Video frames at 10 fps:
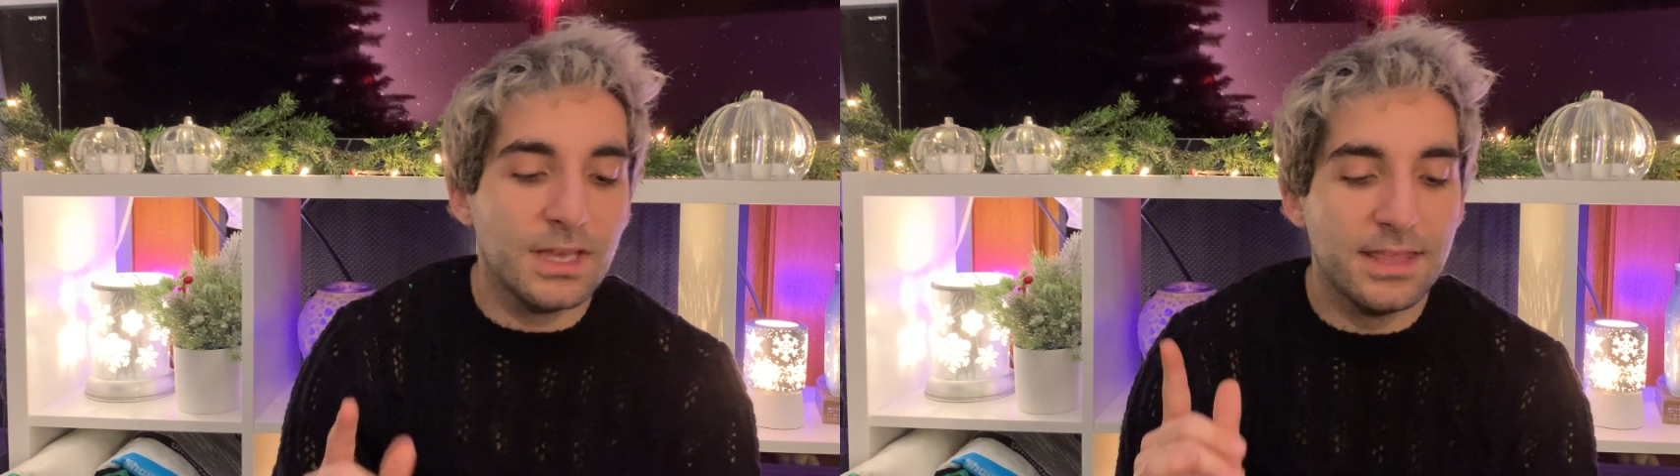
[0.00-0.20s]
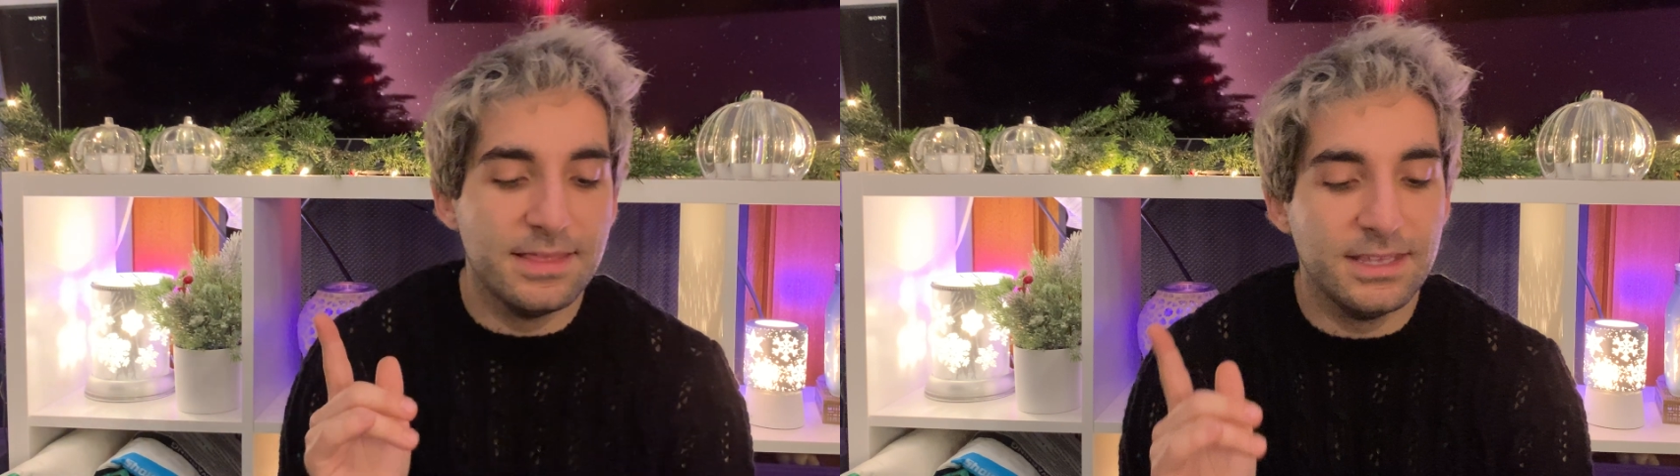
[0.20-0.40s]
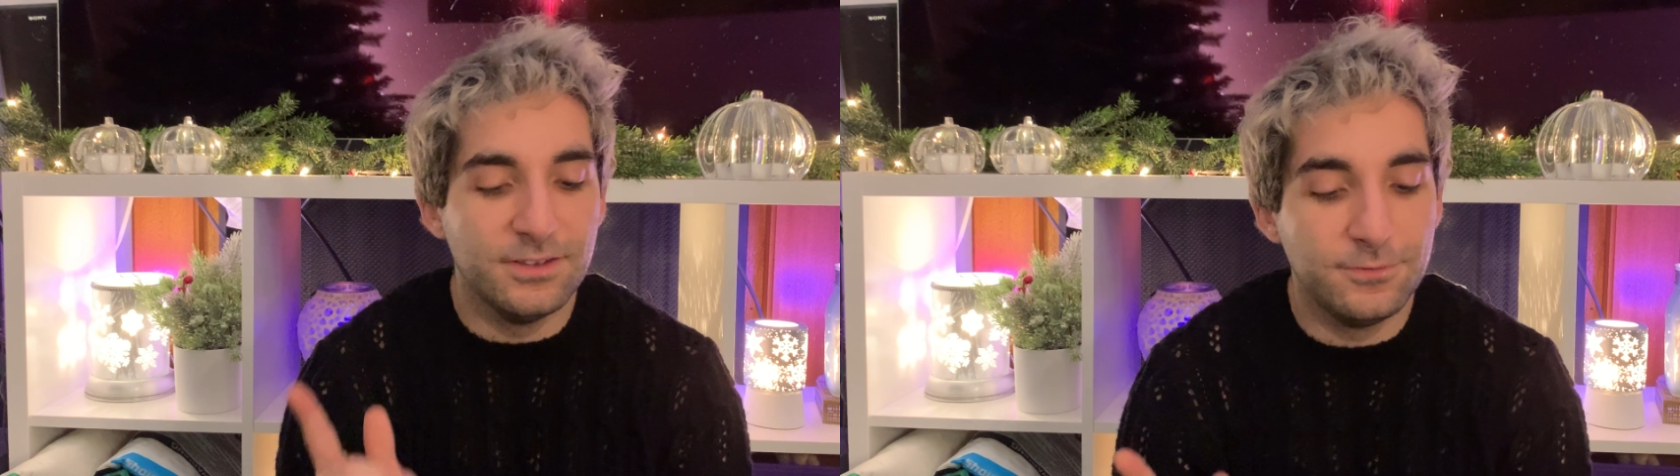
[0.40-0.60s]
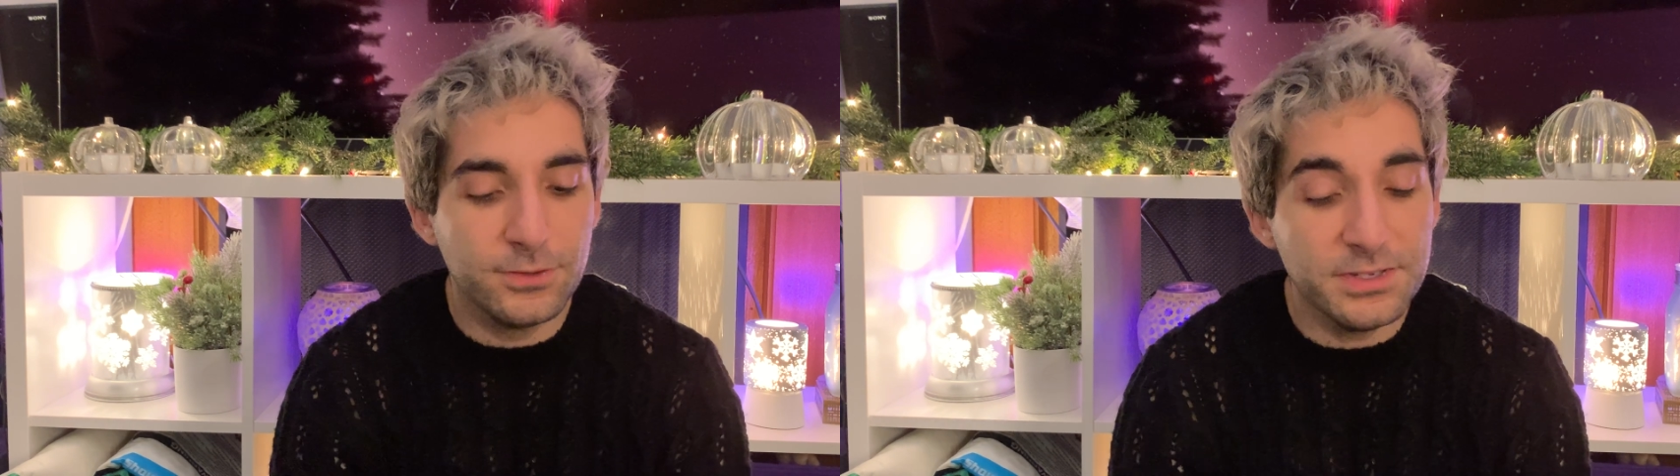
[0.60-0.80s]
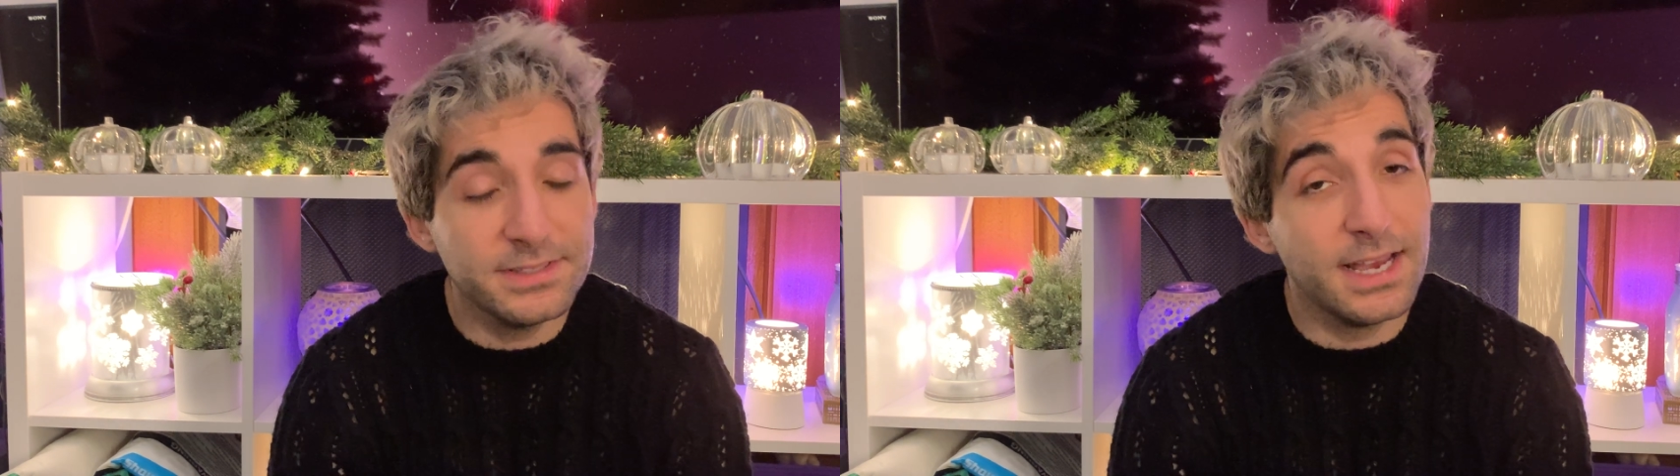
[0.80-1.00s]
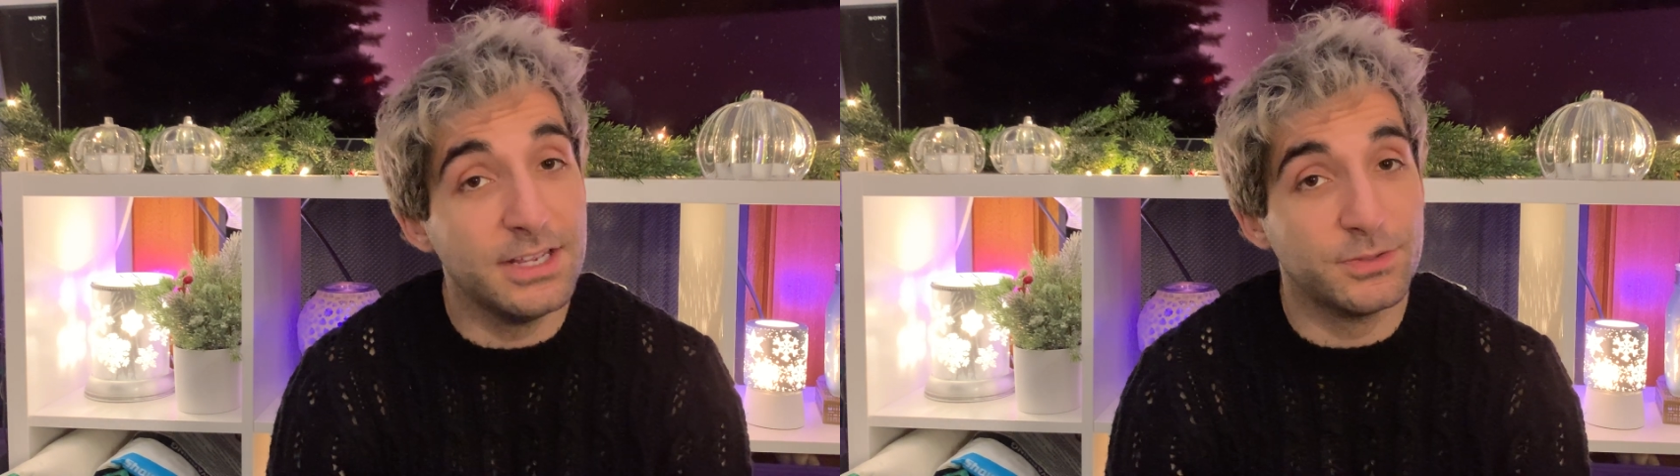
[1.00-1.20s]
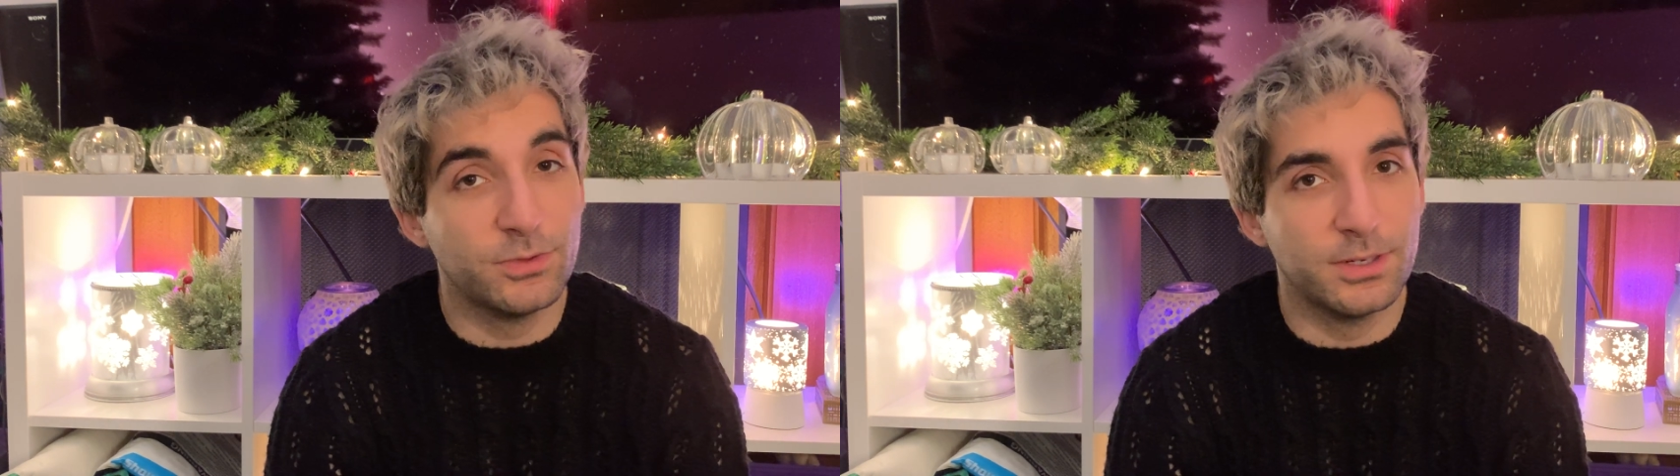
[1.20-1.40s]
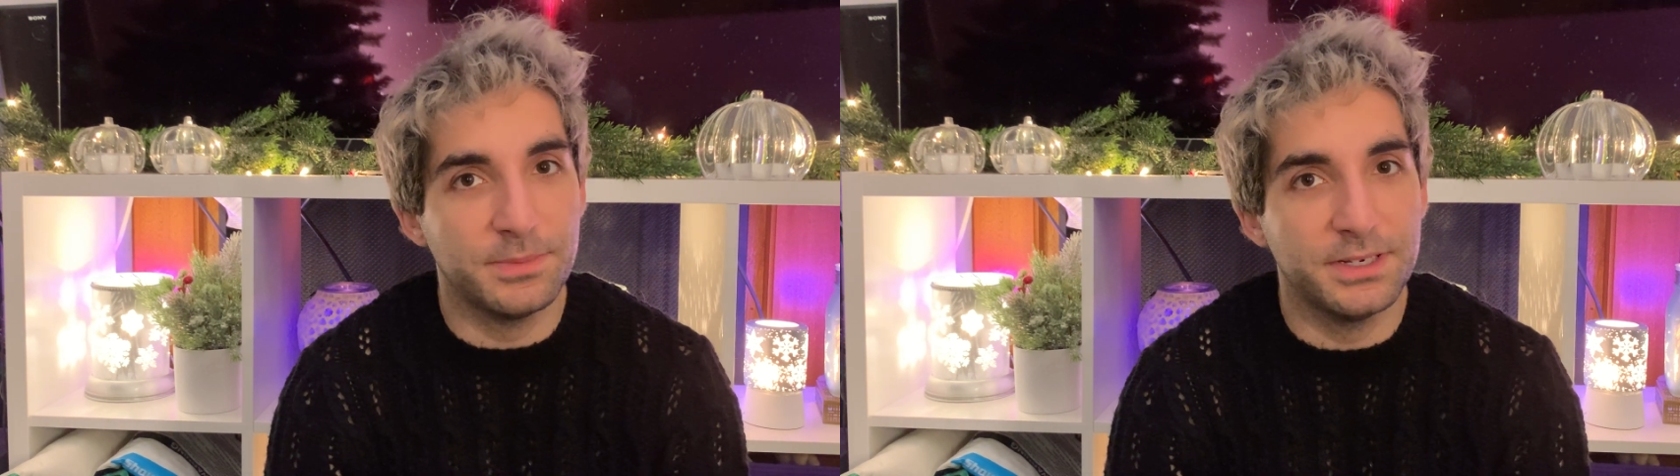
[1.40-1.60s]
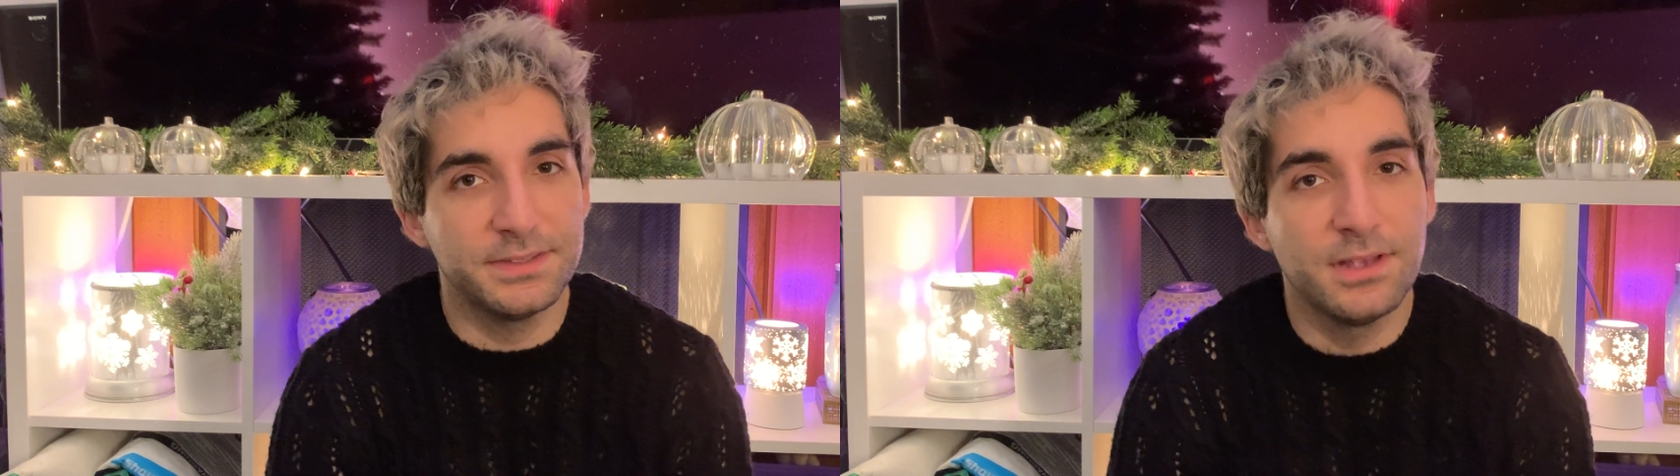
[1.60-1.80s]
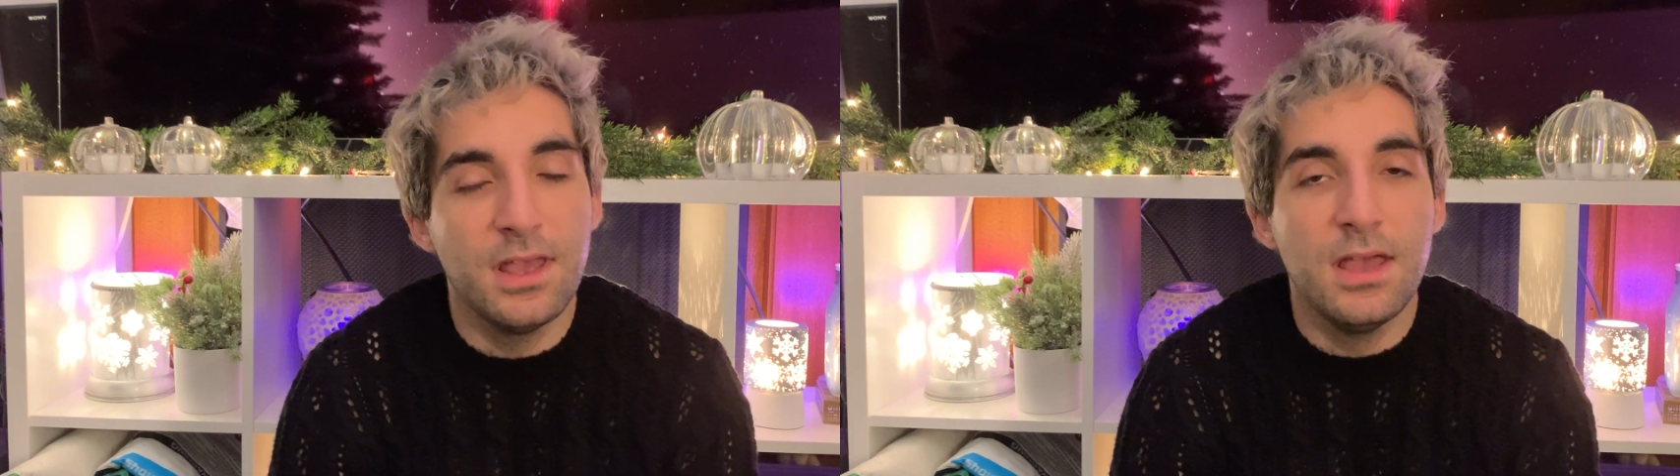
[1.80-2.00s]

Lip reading: And the full-size warmers